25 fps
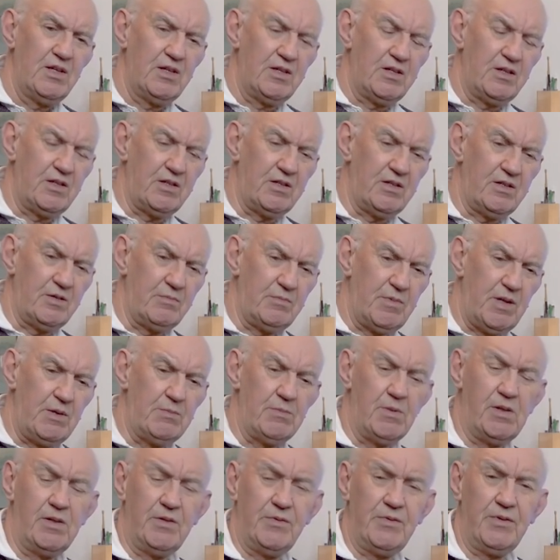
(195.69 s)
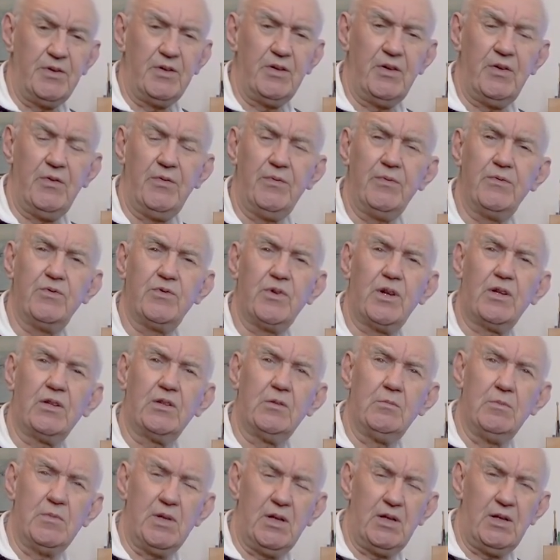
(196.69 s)
MI5 tracked
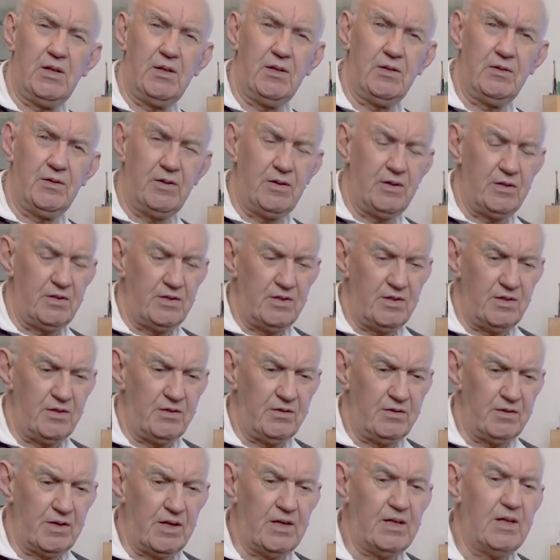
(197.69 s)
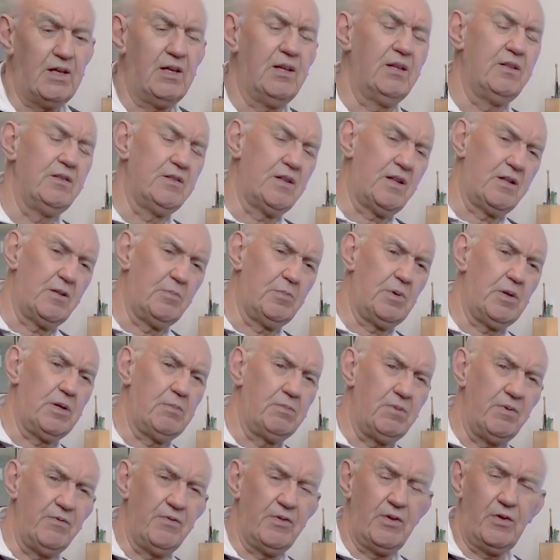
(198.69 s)
them down, and they and other
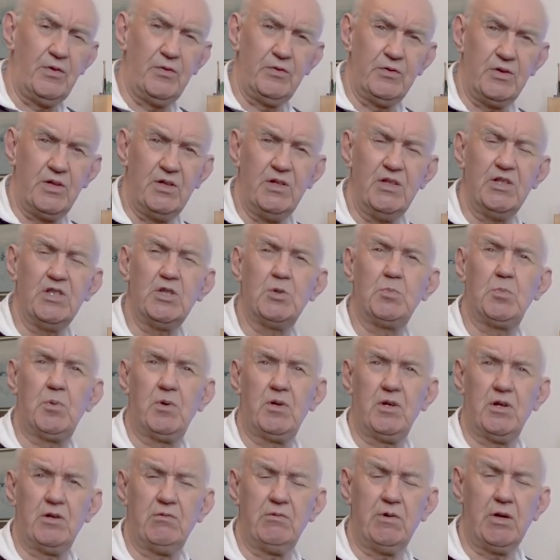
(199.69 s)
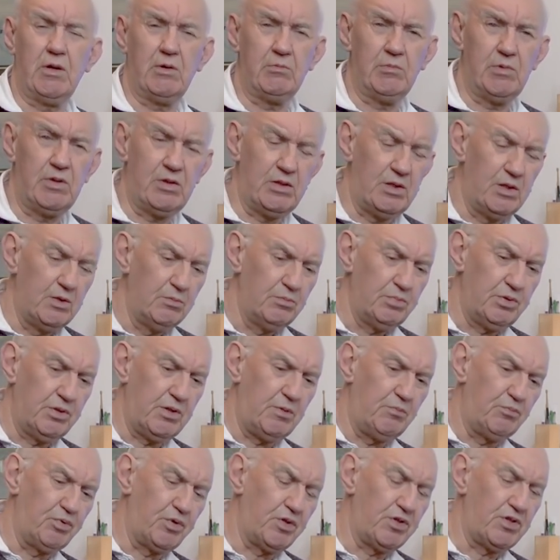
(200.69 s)
people involved in this spy ring were put
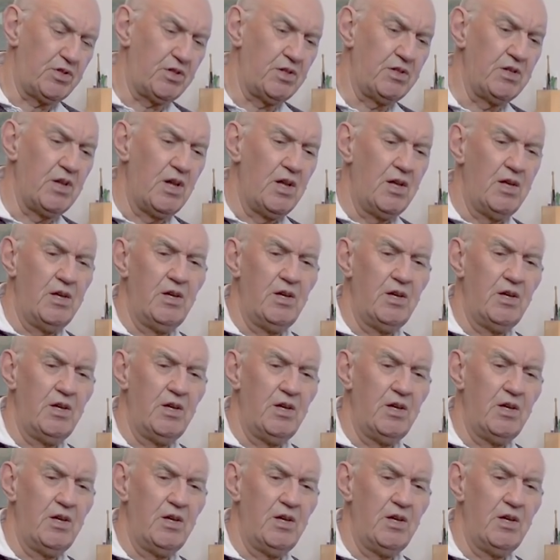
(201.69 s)
in prison.